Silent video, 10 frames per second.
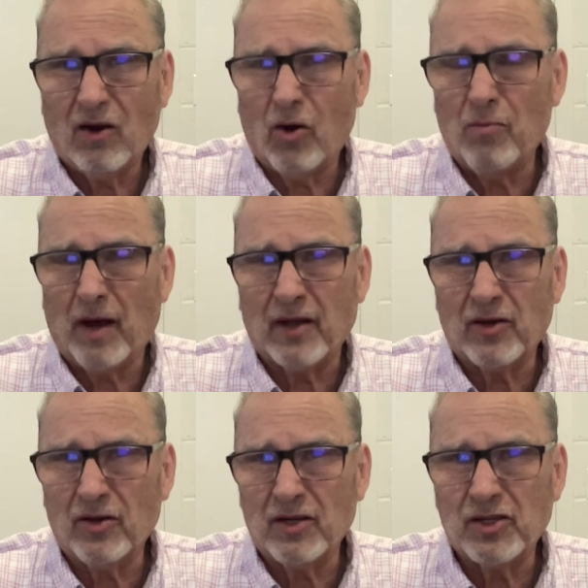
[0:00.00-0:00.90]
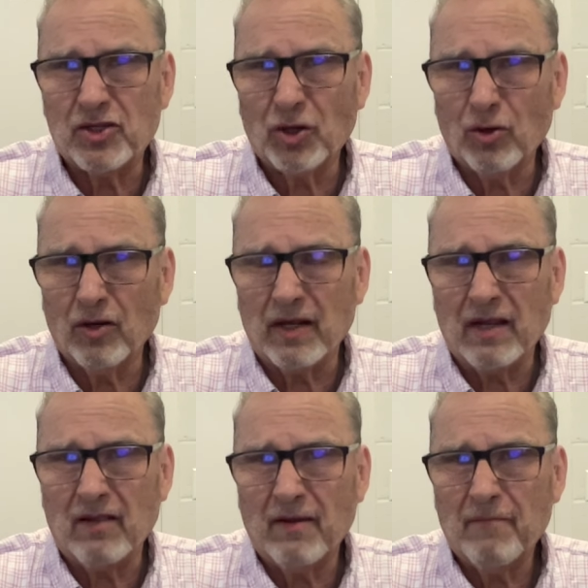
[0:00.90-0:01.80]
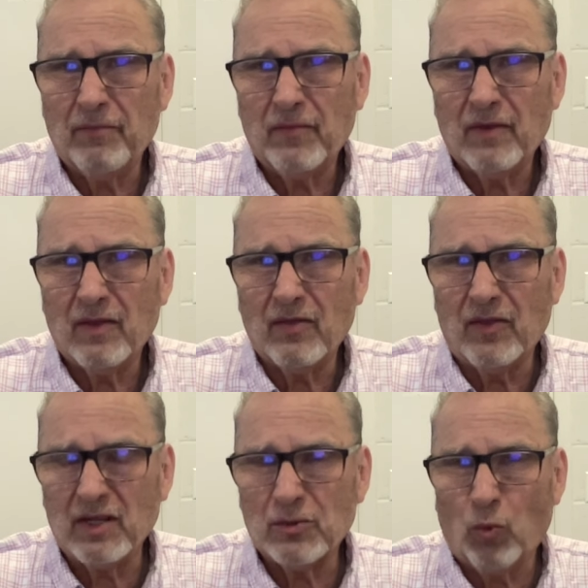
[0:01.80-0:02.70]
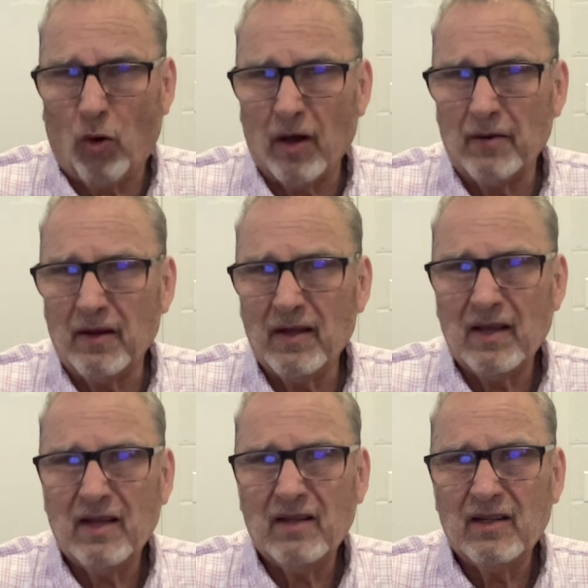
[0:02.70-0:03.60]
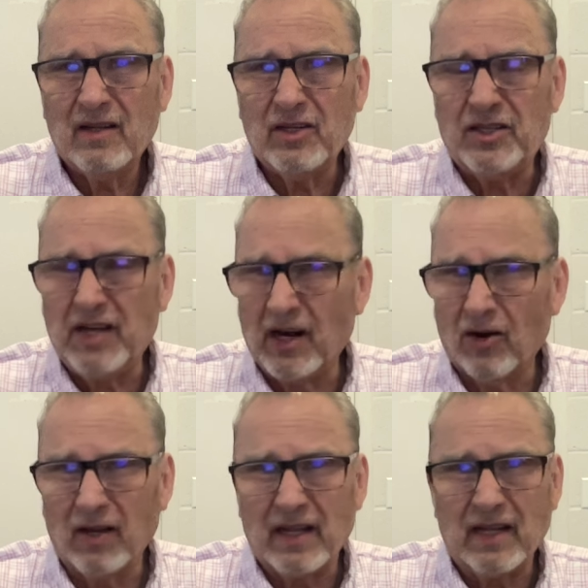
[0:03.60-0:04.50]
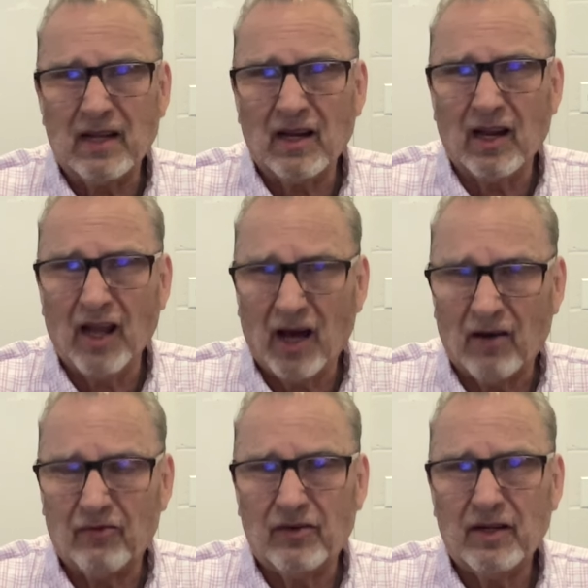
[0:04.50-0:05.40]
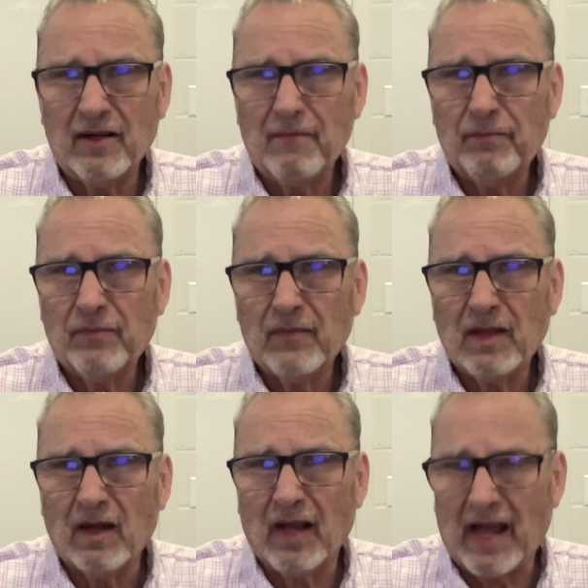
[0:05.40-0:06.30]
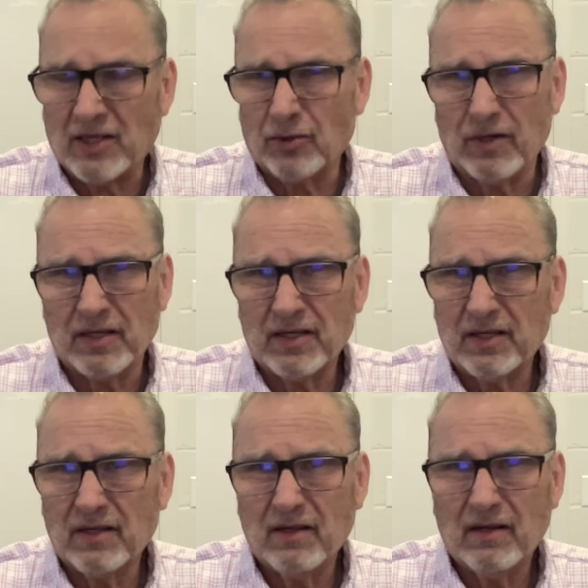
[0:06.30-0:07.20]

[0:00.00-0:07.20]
oh my goodness, surely this one dearly loved Lazarus.